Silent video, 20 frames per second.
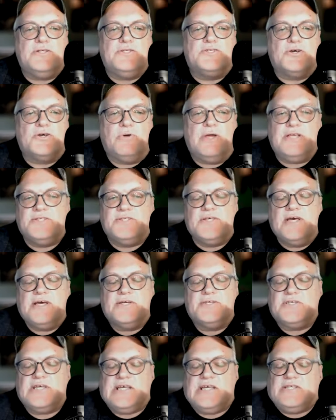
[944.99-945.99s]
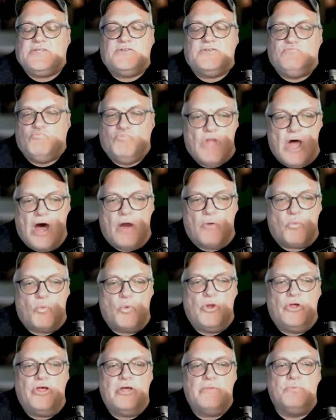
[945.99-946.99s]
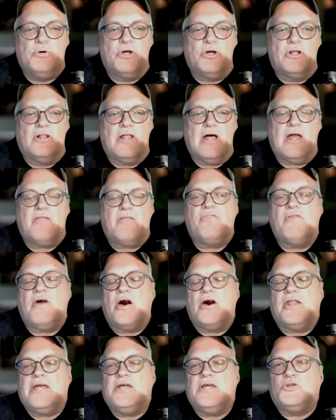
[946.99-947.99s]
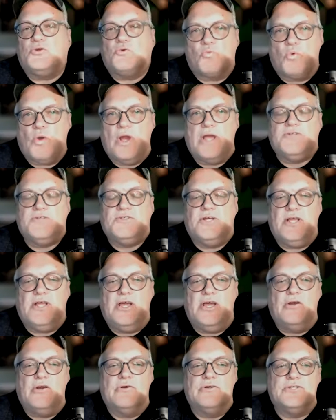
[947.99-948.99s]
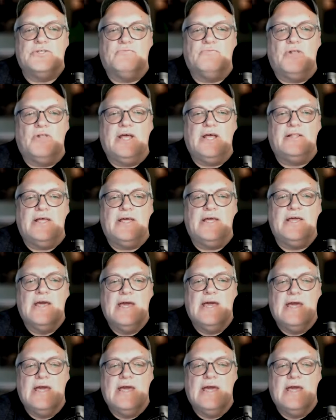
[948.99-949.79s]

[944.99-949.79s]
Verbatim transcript: So he says he's not really put a lot of thought into racing here as of lately.